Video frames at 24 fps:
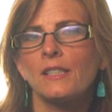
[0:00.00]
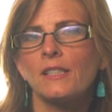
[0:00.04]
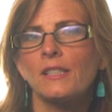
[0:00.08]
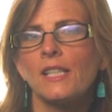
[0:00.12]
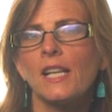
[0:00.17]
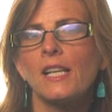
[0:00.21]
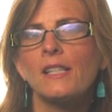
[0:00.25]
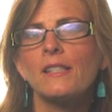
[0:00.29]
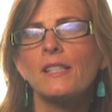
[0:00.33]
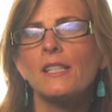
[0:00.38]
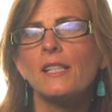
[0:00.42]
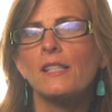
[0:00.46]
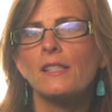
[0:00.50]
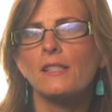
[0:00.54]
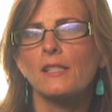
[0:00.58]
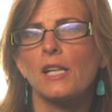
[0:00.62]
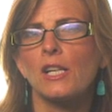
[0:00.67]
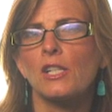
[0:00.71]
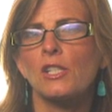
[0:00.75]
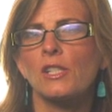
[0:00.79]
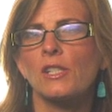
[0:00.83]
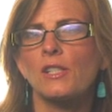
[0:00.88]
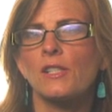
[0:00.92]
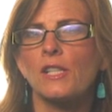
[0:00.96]
dancing is
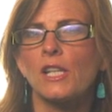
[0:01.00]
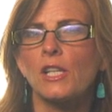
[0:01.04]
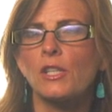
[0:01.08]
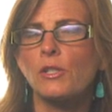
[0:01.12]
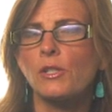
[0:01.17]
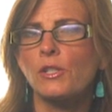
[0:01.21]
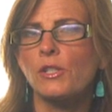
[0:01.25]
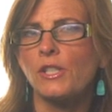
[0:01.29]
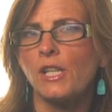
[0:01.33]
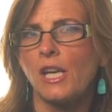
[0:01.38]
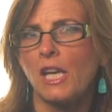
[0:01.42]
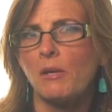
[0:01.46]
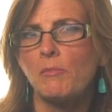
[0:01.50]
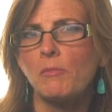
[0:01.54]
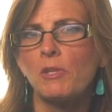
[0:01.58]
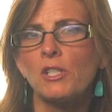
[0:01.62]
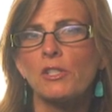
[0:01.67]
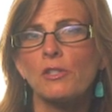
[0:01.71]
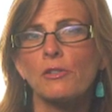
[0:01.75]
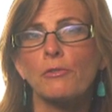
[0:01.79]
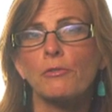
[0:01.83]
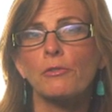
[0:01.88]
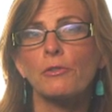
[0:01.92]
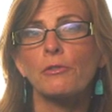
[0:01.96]
not just
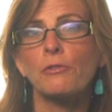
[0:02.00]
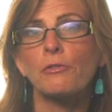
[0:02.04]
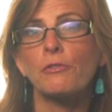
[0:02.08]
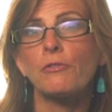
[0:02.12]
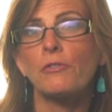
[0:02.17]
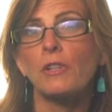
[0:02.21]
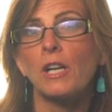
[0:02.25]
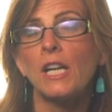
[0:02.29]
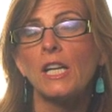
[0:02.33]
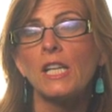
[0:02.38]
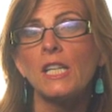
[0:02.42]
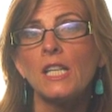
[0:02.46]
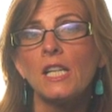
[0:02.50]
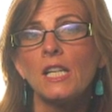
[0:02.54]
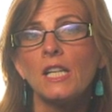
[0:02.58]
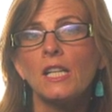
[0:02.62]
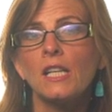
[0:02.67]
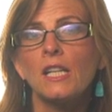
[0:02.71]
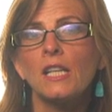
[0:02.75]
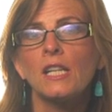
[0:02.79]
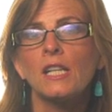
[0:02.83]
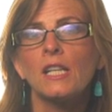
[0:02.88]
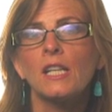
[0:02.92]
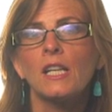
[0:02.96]
entertainment or for fun,
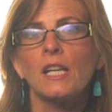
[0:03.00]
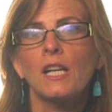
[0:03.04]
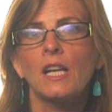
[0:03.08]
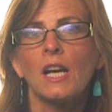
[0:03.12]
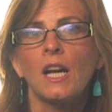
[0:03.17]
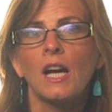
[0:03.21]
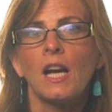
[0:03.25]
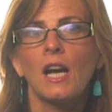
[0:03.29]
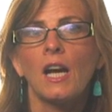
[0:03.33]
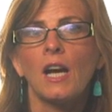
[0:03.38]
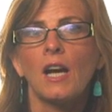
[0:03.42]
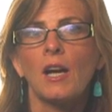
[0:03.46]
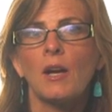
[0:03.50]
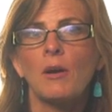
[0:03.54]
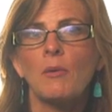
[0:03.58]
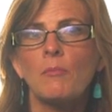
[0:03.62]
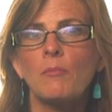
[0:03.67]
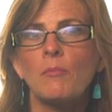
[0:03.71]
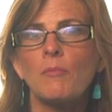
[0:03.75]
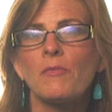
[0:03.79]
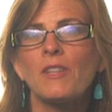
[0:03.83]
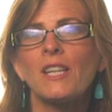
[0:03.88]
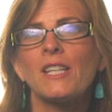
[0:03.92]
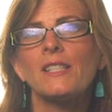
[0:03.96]

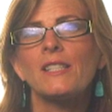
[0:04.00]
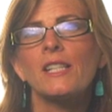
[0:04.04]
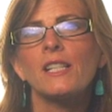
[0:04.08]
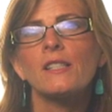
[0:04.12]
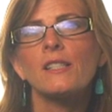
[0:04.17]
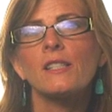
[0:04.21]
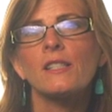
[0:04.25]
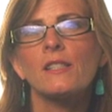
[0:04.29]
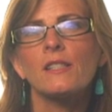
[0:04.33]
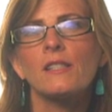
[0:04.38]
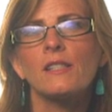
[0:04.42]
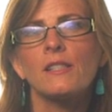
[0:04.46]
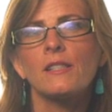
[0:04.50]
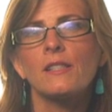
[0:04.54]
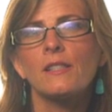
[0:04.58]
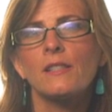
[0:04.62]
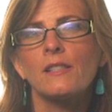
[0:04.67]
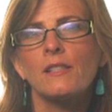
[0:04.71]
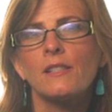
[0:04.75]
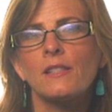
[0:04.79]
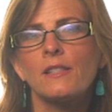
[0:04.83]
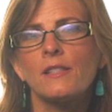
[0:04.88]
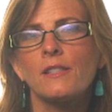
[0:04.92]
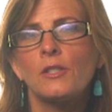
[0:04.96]
um, that dances
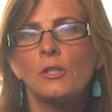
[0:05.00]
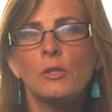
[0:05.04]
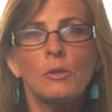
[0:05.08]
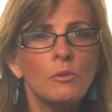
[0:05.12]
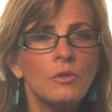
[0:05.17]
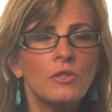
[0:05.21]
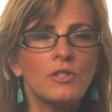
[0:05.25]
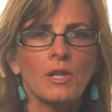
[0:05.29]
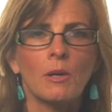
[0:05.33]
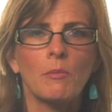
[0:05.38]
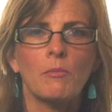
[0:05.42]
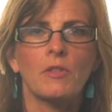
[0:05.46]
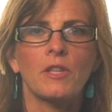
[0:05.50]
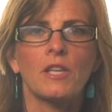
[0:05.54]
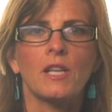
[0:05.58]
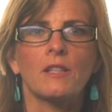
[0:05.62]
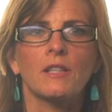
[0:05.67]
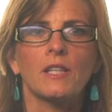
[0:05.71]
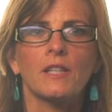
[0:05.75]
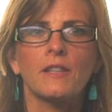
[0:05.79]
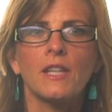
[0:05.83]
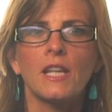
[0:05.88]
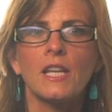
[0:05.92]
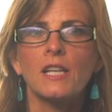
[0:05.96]
do
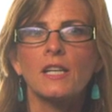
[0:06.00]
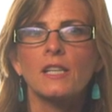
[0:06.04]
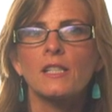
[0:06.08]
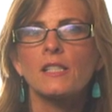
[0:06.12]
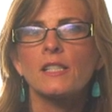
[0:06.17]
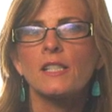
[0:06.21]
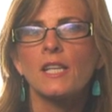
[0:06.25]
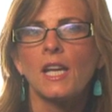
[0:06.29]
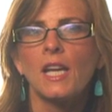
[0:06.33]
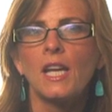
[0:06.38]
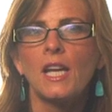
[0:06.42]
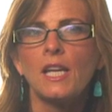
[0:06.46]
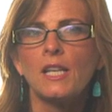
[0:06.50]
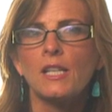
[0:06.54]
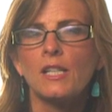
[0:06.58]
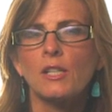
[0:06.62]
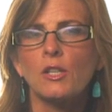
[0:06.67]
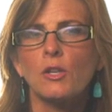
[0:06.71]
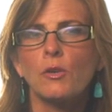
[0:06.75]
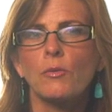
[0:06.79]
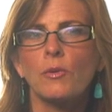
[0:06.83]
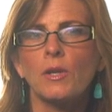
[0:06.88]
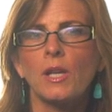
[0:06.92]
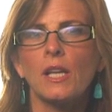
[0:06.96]
something, that they contain
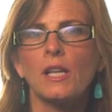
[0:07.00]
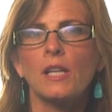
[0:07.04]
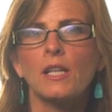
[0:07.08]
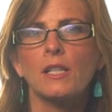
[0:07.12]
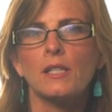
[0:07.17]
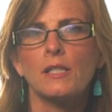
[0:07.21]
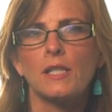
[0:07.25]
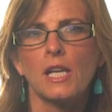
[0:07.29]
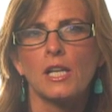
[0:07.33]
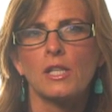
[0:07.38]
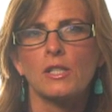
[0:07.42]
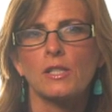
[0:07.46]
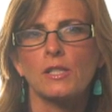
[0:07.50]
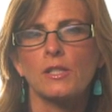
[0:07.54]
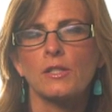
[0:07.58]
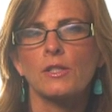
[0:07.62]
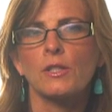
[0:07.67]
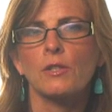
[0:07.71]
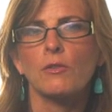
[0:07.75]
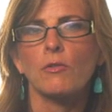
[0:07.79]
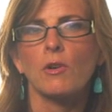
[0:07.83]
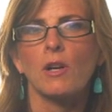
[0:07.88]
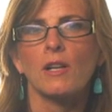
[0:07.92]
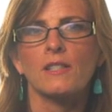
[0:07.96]
and create connections
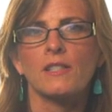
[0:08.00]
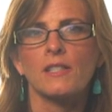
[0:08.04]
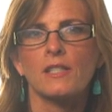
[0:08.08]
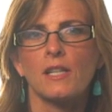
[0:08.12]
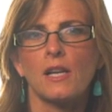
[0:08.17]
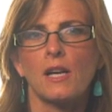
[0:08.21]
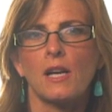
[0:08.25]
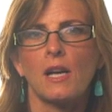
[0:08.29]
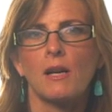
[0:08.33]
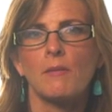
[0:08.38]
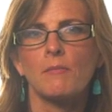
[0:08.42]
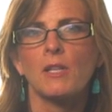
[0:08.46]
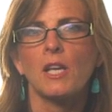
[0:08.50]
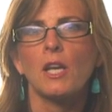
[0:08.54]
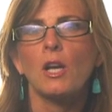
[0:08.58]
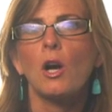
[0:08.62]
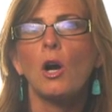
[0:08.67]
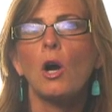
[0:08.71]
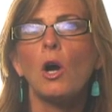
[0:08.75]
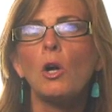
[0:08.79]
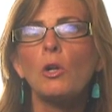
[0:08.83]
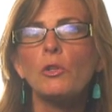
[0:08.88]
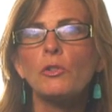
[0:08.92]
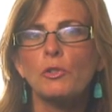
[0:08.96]
across time. They
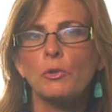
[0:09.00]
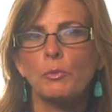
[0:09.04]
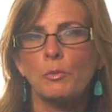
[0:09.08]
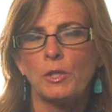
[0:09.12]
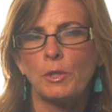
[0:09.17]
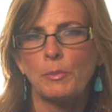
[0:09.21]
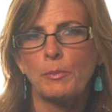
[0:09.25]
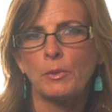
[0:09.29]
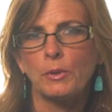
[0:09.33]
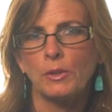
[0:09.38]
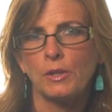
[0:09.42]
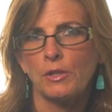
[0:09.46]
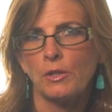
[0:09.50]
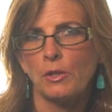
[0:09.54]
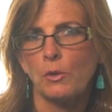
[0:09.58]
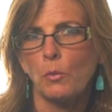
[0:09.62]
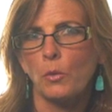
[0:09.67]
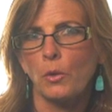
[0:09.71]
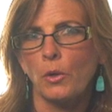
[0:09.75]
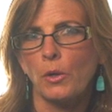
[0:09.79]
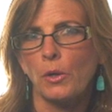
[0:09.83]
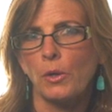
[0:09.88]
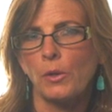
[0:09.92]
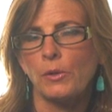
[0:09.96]
alter people in the
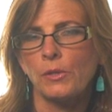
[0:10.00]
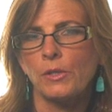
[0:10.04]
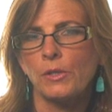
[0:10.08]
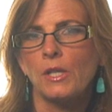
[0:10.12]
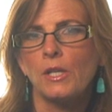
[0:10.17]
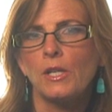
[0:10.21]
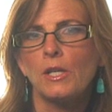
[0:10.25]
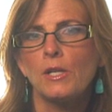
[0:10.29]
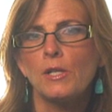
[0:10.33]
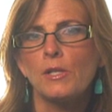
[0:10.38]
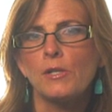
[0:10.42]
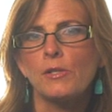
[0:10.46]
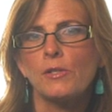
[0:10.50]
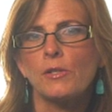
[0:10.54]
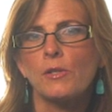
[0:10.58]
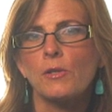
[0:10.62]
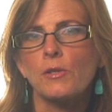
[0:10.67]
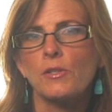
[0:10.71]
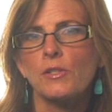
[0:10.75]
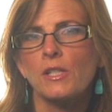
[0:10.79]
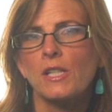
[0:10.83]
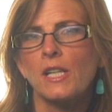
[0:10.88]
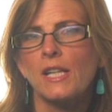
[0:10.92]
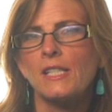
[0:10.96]
world. So
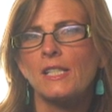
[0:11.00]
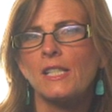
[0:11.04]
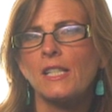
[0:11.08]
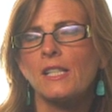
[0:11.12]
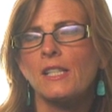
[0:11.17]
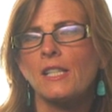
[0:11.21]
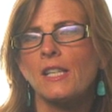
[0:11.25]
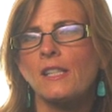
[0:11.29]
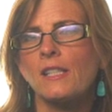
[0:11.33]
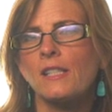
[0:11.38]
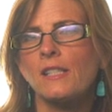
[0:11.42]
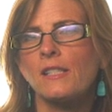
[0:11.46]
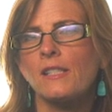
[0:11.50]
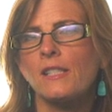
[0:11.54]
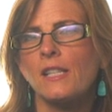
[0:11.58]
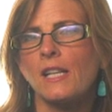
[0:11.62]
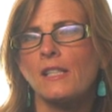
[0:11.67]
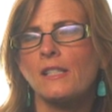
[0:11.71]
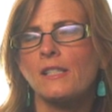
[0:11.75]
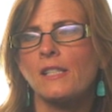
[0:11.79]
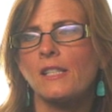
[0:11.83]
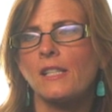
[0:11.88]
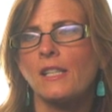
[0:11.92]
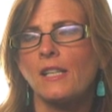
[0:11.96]
there's an idea that this
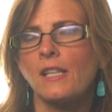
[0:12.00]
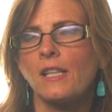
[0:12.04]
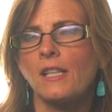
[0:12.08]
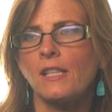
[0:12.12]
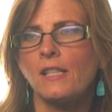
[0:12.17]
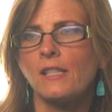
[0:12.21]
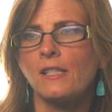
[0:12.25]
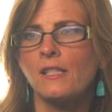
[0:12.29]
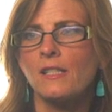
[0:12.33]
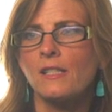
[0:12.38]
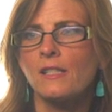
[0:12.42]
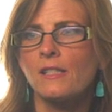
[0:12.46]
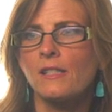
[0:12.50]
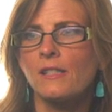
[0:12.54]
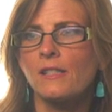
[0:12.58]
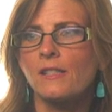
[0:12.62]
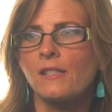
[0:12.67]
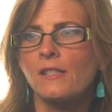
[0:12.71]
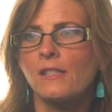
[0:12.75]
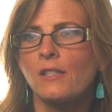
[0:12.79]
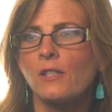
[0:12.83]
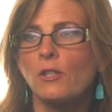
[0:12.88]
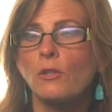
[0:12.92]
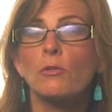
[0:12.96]
dancing
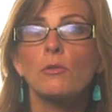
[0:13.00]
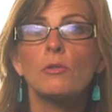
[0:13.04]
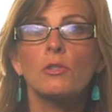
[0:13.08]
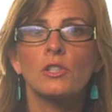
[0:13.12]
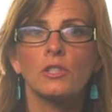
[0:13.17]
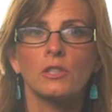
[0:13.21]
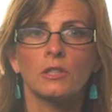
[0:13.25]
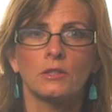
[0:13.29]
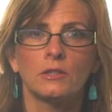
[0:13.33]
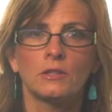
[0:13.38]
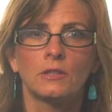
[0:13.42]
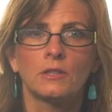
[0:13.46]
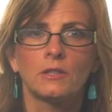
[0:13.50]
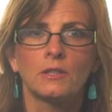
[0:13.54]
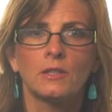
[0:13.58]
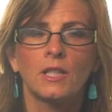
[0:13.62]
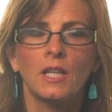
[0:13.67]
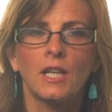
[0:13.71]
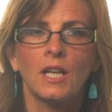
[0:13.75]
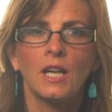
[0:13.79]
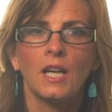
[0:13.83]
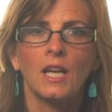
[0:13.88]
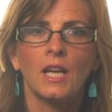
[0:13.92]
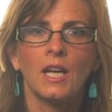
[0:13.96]
is crucial
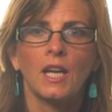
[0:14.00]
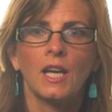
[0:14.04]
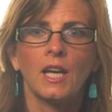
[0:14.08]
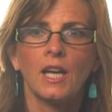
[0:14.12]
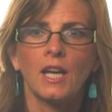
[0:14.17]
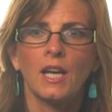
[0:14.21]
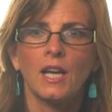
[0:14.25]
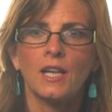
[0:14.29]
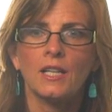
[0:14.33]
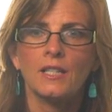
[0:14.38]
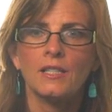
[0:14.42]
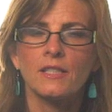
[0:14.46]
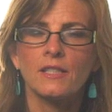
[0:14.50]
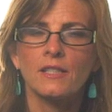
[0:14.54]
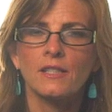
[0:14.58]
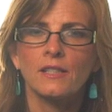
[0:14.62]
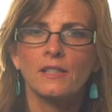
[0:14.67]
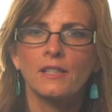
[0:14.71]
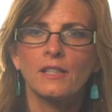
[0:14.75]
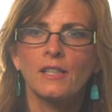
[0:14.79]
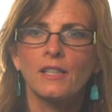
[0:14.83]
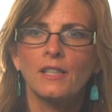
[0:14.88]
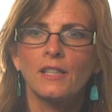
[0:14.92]
and